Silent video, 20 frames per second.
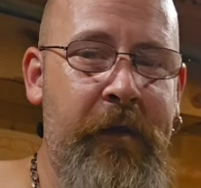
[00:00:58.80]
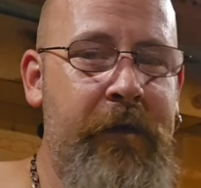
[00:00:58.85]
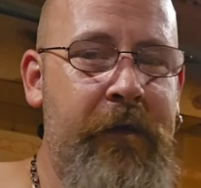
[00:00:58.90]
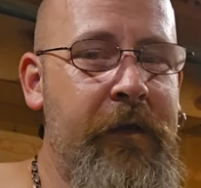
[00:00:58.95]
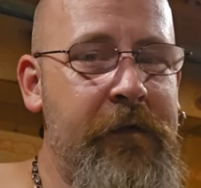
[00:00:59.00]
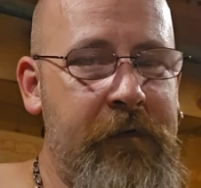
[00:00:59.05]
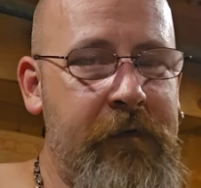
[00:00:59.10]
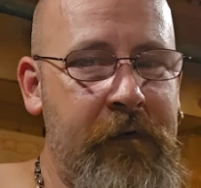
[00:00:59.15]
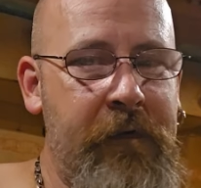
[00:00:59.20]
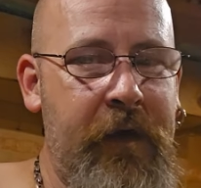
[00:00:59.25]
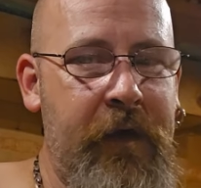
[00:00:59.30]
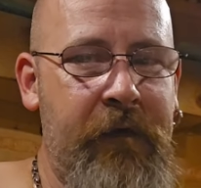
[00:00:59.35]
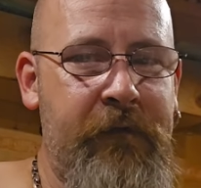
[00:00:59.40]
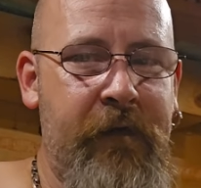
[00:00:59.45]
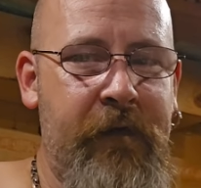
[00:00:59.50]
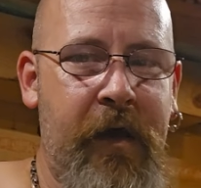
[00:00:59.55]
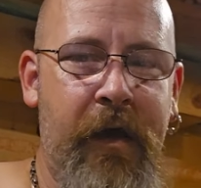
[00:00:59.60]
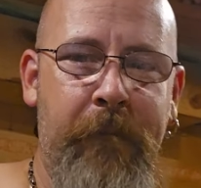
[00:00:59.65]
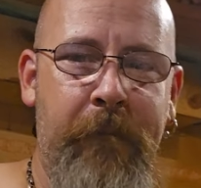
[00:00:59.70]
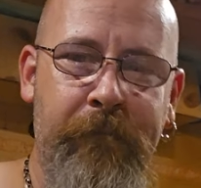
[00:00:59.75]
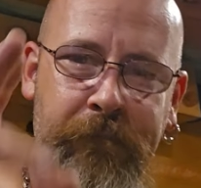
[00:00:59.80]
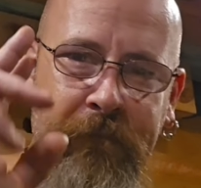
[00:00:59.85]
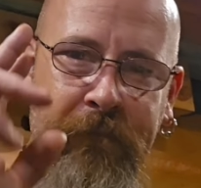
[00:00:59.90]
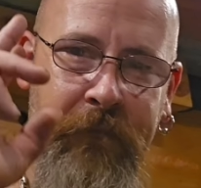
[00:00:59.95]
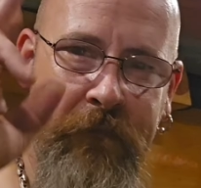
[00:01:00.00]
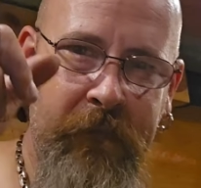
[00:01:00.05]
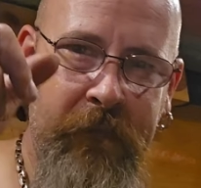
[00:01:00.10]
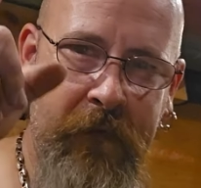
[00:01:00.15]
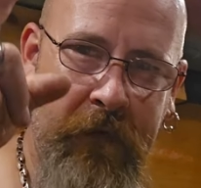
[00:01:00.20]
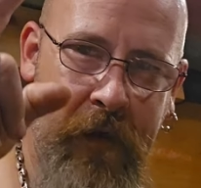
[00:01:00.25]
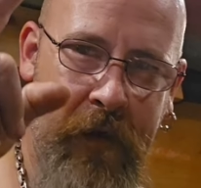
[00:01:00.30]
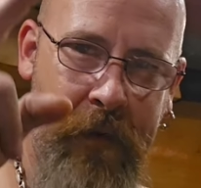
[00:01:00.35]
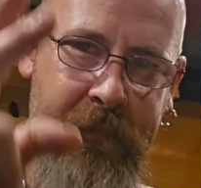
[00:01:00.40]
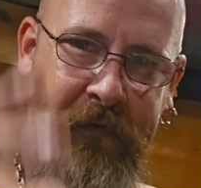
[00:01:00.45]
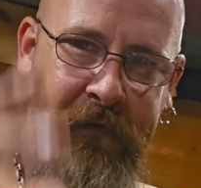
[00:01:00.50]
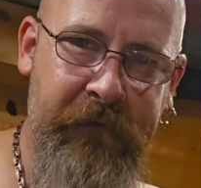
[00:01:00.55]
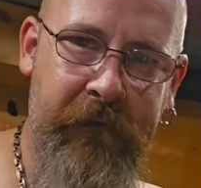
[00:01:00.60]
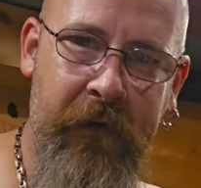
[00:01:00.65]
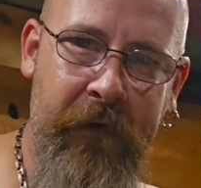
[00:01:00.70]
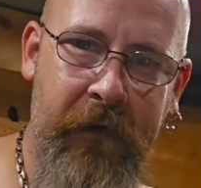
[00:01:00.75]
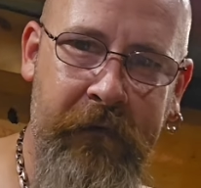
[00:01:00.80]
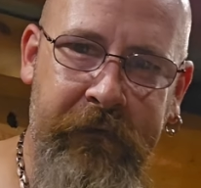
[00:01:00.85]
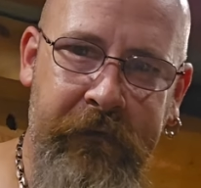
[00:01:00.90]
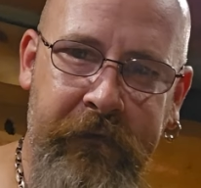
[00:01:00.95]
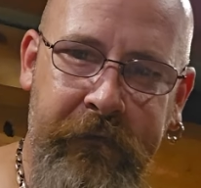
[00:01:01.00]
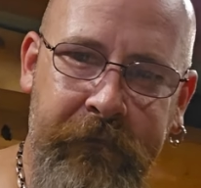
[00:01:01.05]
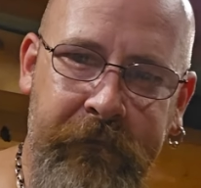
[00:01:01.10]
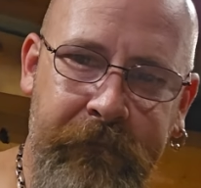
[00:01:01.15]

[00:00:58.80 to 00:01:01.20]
and until next time, happy trails.